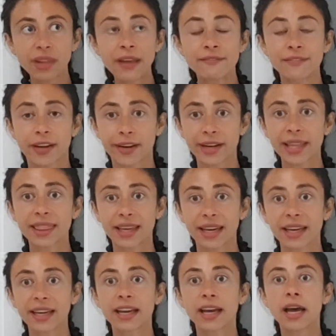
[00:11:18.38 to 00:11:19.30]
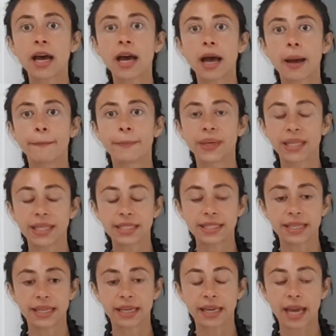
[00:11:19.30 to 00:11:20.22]
very thick,
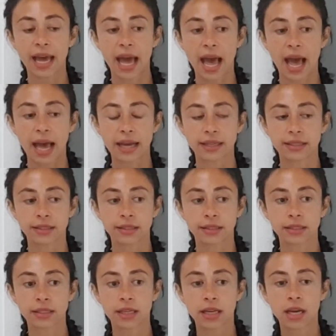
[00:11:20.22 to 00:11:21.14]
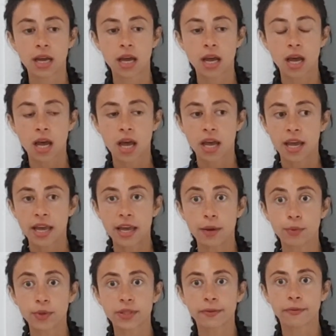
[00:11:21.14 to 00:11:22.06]
bleeding, and it
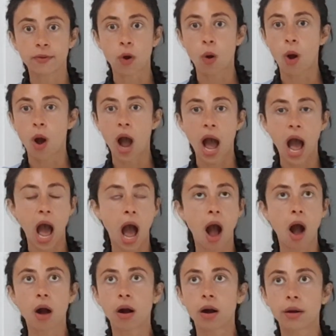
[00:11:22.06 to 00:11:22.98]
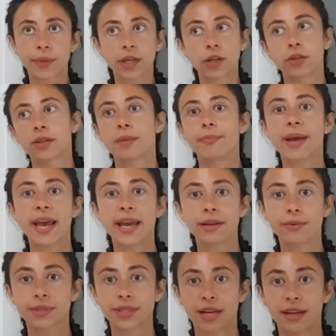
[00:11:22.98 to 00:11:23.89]
was, oh my god, the
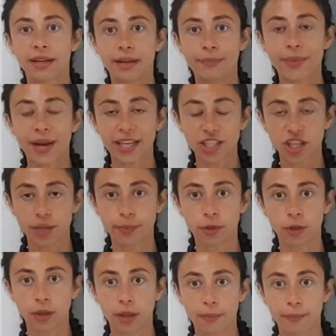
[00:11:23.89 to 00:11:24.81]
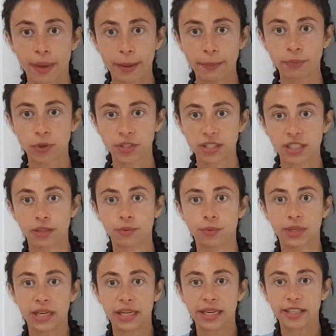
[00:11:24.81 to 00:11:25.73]
pain was unimaginable. My body
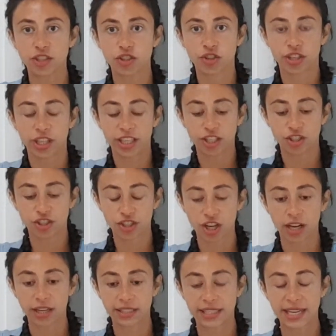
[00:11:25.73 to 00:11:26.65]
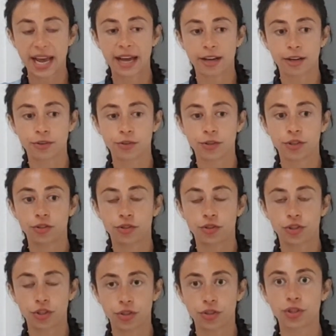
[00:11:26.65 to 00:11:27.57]
would literally shut down
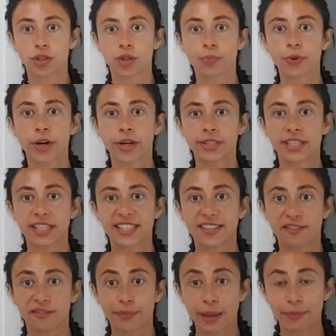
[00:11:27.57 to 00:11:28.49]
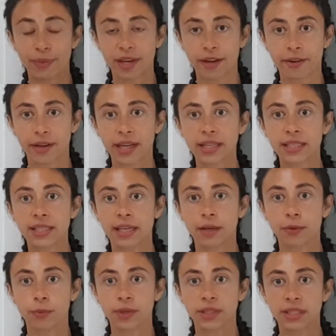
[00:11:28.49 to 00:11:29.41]
due to the process of my period.
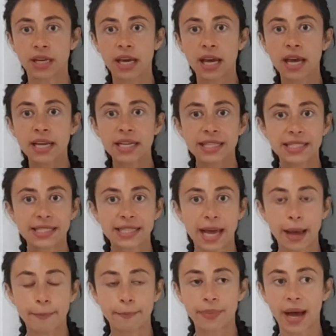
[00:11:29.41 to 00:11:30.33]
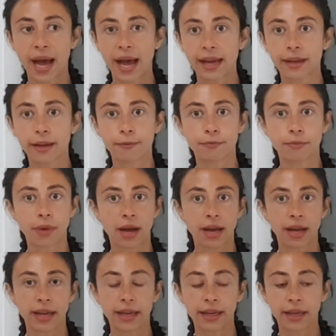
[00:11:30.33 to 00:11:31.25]
It would set back
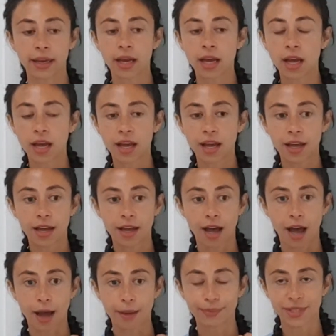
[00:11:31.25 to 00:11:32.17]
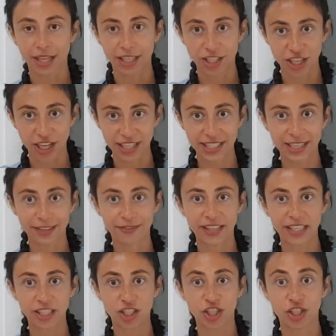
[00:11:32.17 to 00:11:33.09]
my digestive
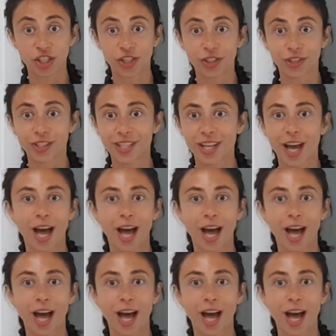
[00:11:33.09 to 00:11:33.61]
issues.